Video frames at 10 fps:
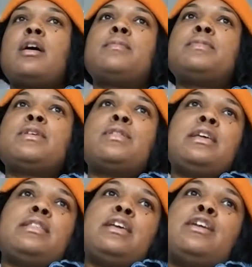So
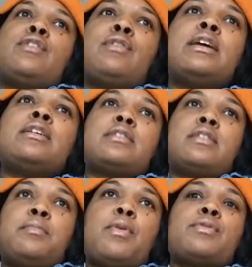the ingredients are the
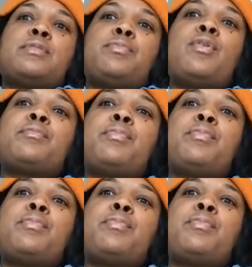most important